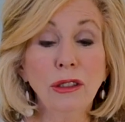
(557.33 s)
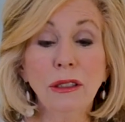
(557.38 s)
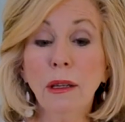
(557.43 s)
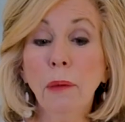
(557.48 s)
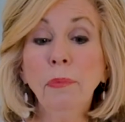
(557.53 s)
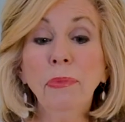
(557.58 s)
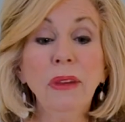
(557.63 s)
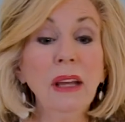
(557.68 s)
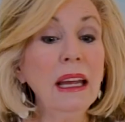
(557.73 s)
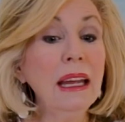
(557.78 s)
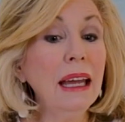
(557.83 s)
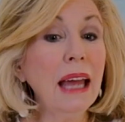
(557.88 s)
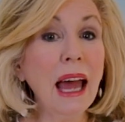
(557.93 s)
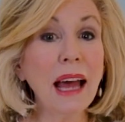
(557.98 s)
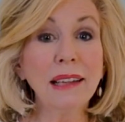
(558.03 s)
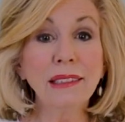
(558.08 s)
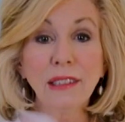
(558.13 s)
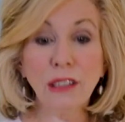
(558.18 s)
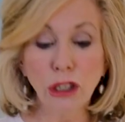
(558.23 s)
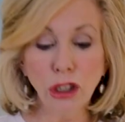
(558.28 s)
Something
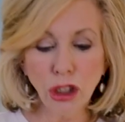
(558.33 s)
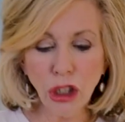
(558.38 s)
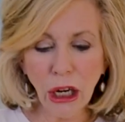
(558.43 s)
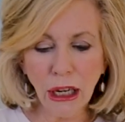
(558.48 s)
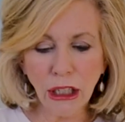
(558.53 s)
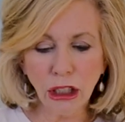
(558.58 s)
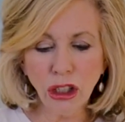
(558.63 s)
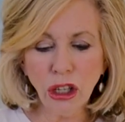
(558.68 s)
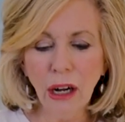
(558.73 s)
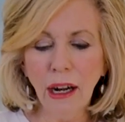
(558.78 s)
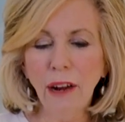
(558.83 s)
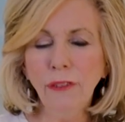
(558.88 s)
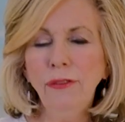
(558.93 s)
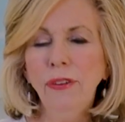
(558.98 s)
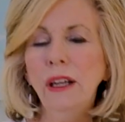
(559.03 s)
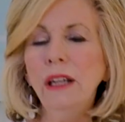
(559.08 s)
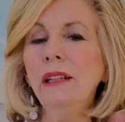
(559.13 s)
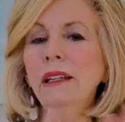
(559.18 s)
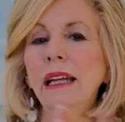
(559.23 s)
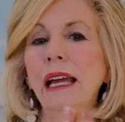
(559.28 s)
has to change. And I
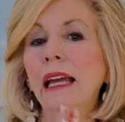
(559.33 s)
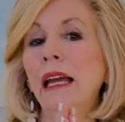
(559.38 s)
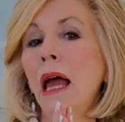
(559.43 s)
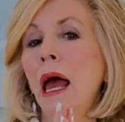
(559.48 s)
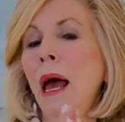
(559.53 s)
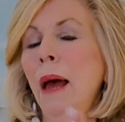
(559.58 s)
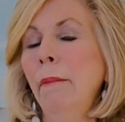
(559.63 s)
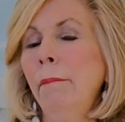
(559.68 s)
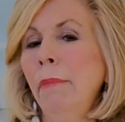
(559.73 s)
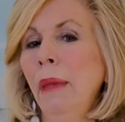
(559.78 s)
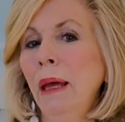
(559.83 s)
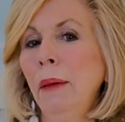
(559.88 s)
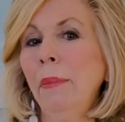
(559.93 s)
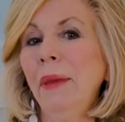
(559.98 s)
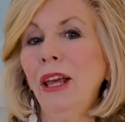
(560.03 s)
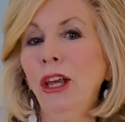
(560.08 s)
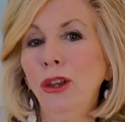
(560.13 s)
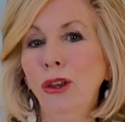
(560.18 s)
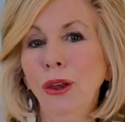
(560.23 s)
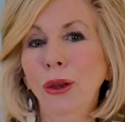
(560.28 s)
feel like
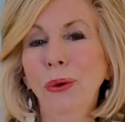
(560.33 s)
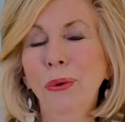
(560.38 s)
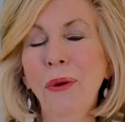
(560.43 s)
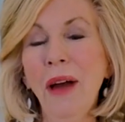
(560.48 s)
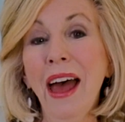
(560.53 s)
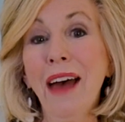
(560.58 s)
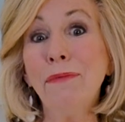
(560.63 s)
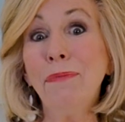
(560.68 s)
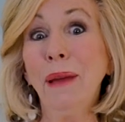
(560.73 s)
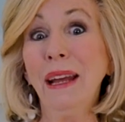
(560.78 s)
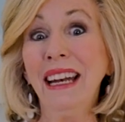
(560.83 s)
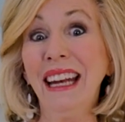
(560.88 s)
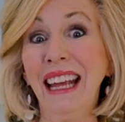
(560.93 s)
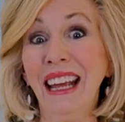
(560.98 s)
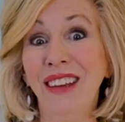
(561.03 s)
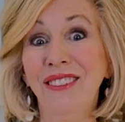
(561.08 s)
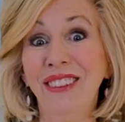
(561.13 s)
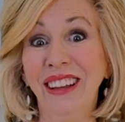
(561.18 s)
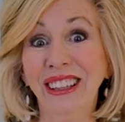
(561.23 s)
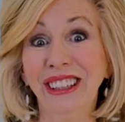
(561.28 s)
maybe you have been
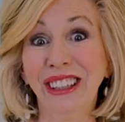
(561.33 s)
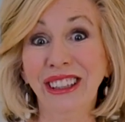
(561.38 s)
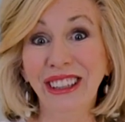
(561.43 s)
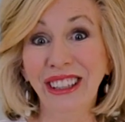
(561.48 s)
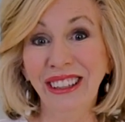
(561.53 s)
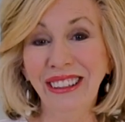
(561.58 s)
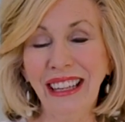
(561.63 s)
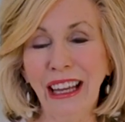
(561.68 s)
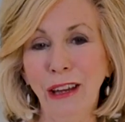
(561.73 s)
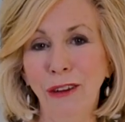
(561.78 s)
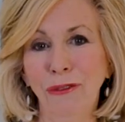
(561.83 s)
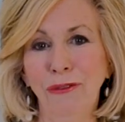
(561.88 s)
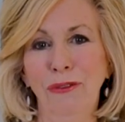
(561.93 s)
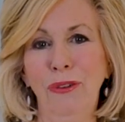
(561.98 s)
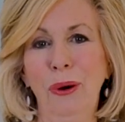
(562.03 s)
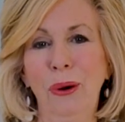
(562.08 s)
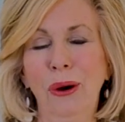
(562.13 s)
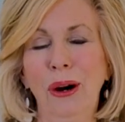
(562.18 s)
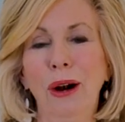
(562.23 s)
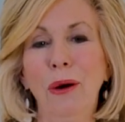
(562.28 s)
even looking
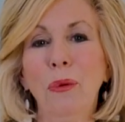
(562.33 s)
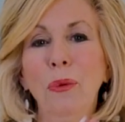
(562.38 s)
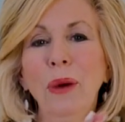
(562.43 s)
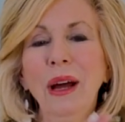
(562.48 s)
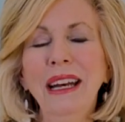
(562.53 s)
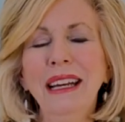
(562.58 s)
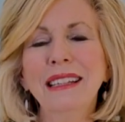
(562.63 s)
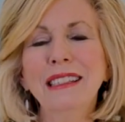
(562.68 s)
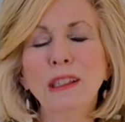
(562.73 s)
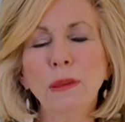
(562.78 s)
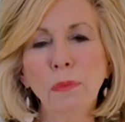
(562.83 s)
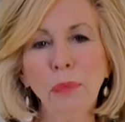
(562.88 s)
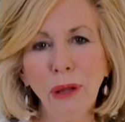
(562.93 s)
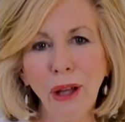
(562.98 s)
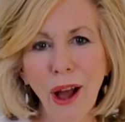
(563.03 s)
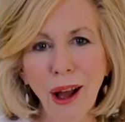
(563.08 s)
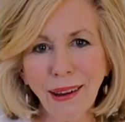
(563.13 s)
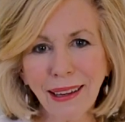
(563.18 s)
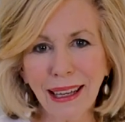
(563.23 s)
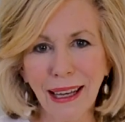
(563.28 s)
for what is
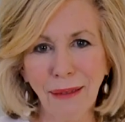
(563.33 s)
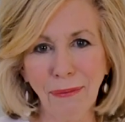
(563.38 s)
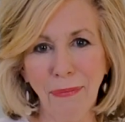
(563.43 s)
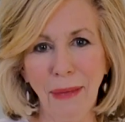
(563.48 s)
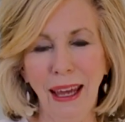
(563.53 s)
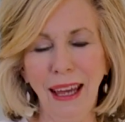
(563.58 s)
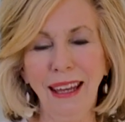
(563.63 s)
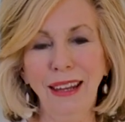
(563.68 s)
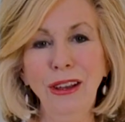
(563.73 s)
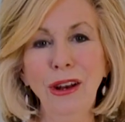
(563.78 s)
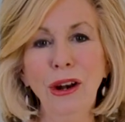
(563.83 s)
blocking me.